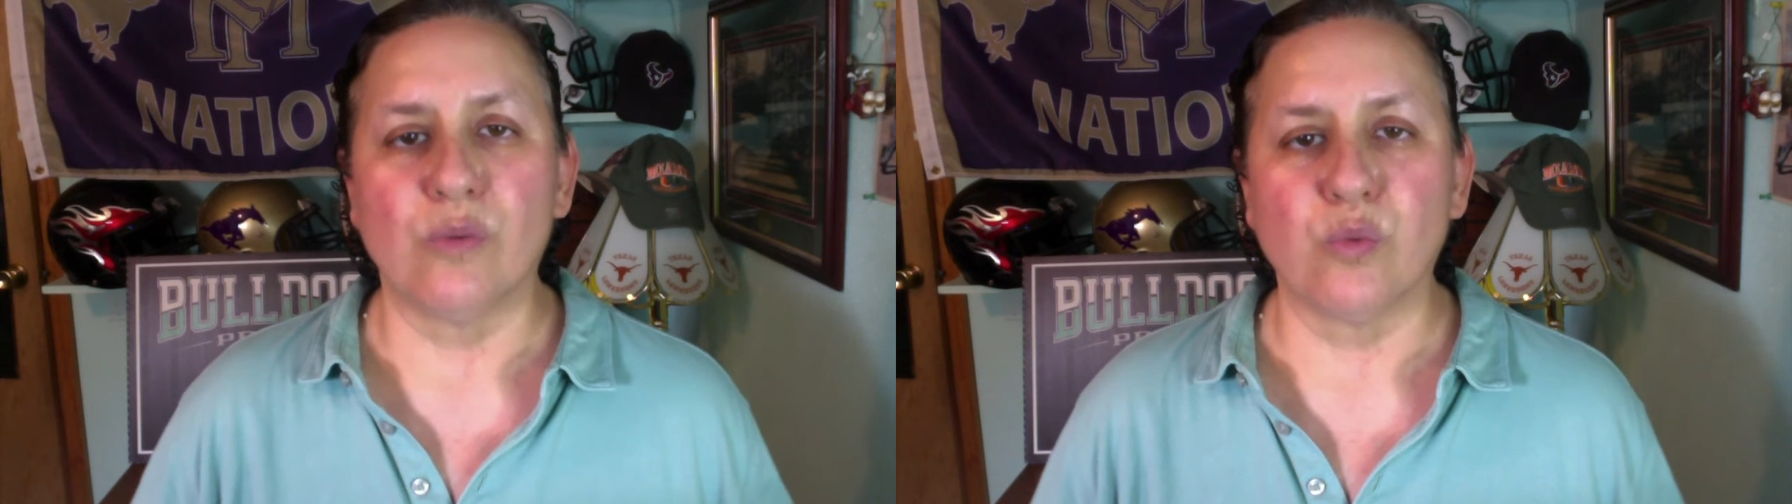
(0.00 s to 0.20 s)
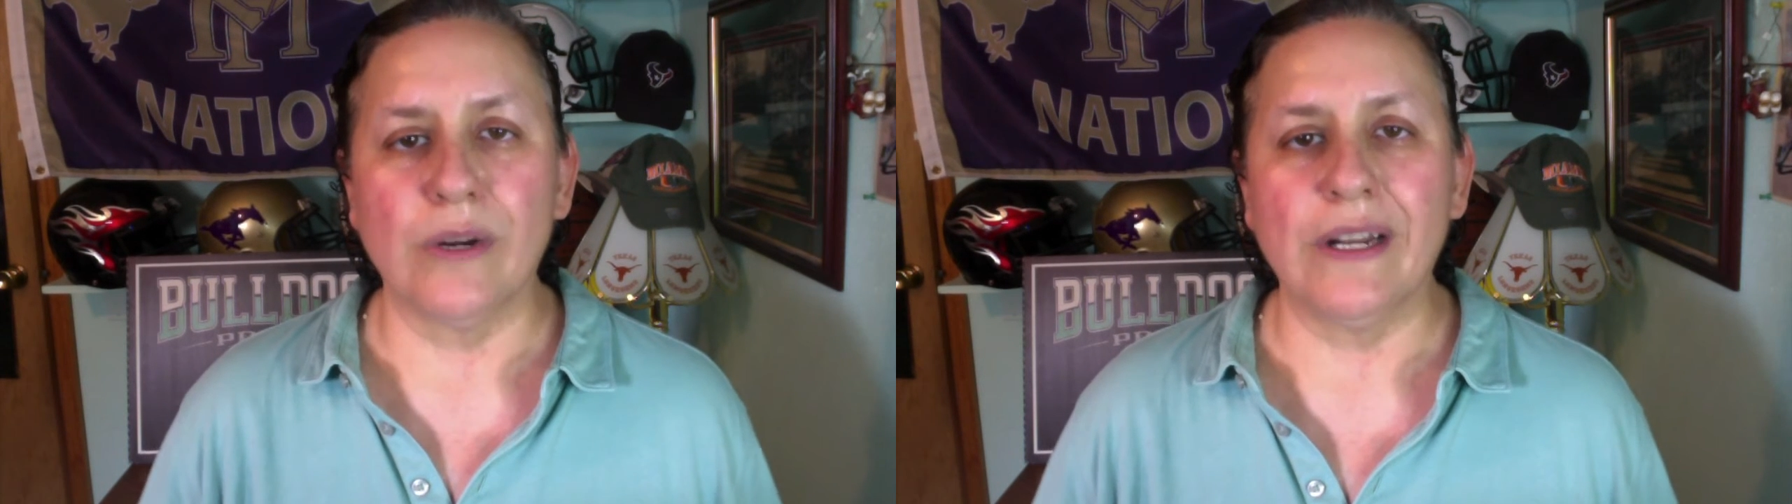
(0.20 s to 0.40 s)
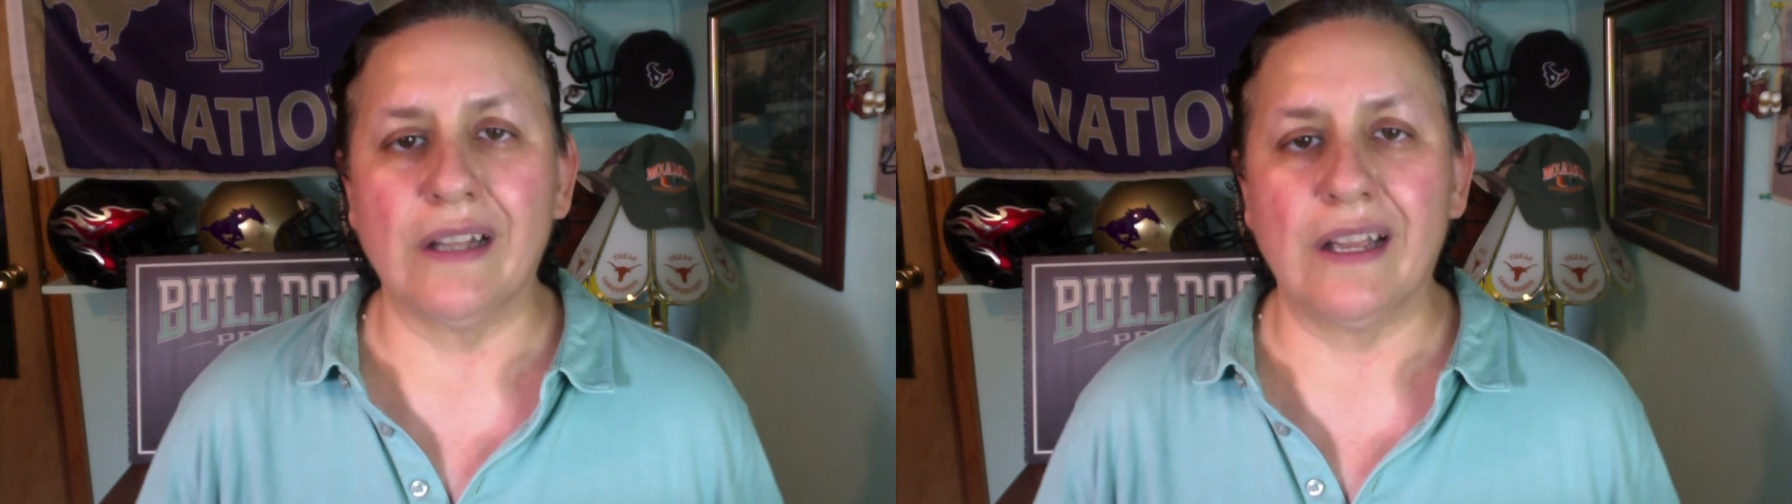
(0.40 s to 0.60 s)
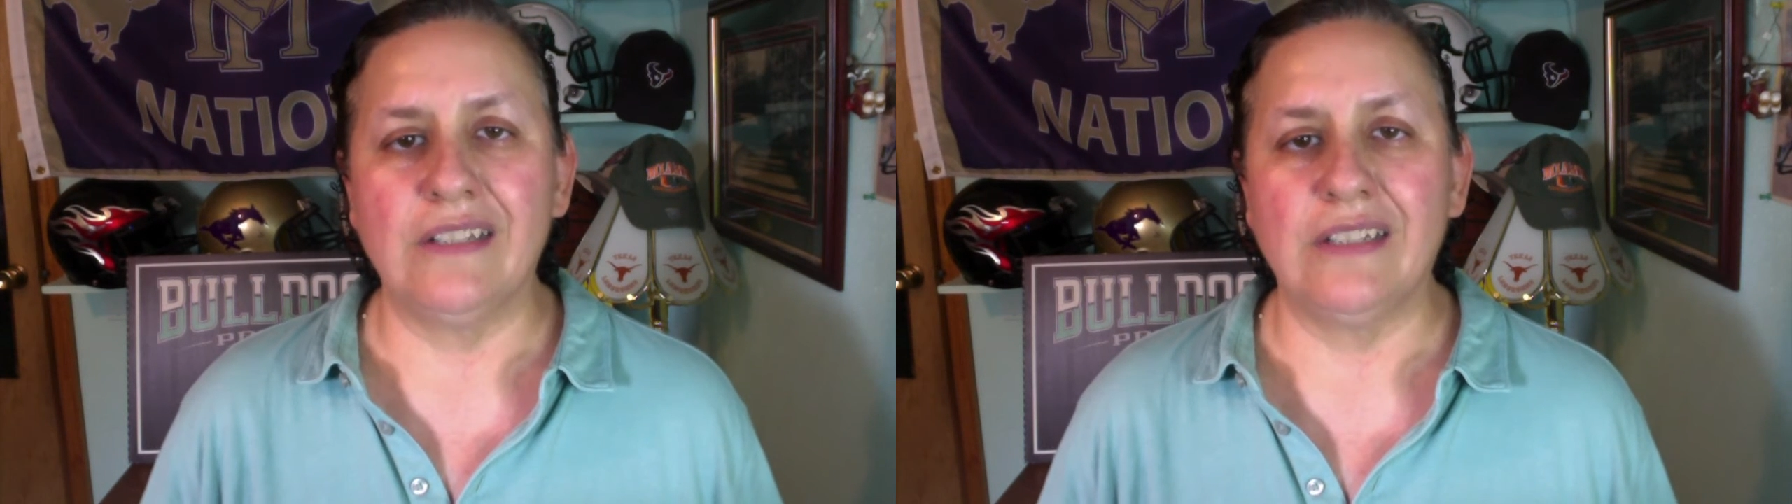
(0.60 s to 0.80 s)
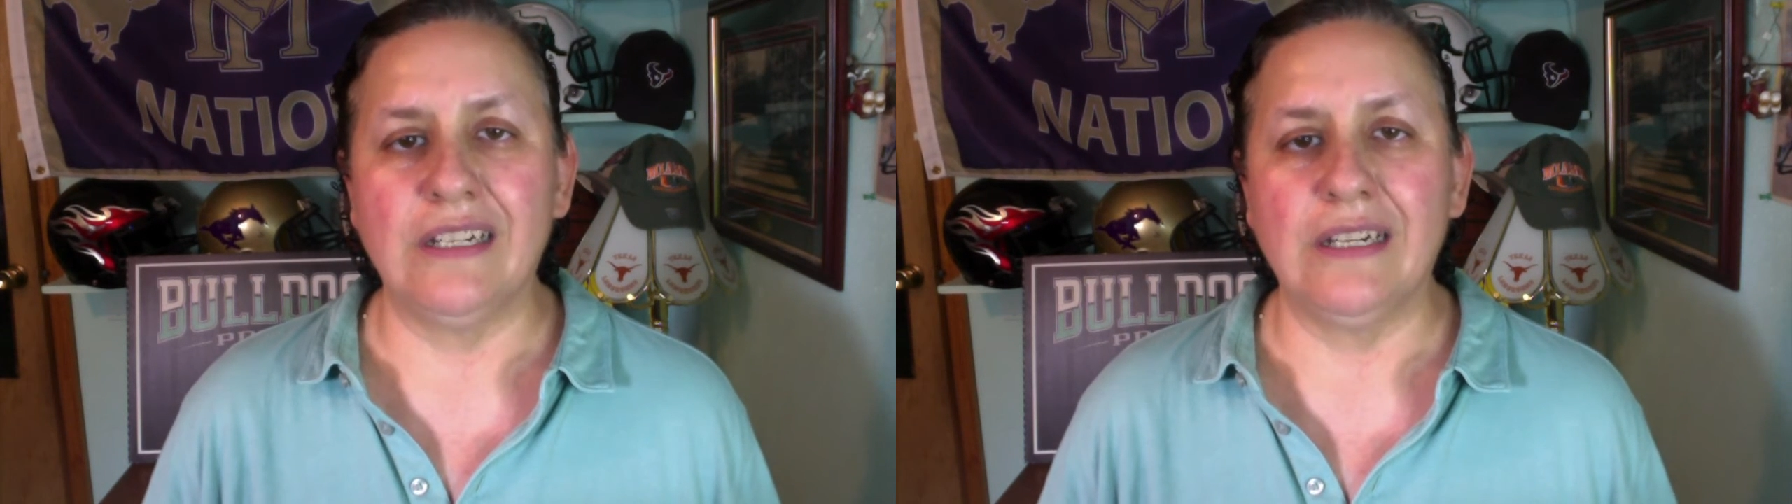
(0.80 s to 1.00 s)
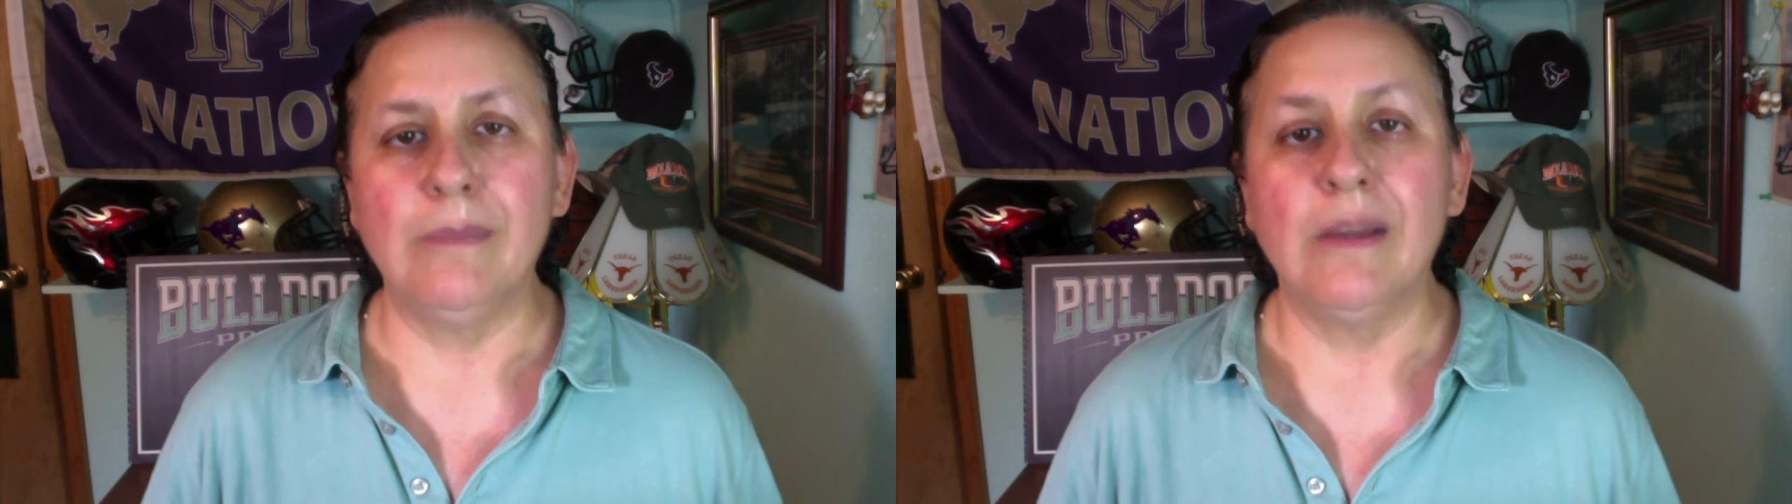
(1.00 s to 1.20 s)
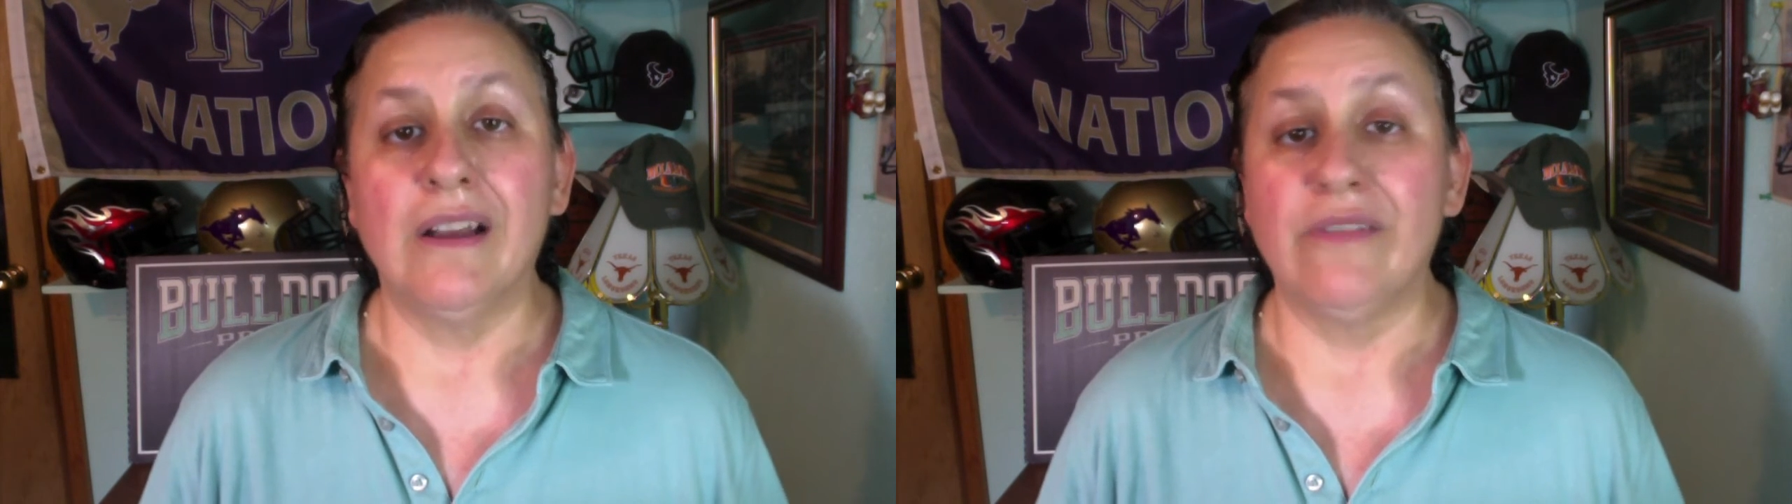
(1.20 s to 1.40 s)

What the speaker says: relay team,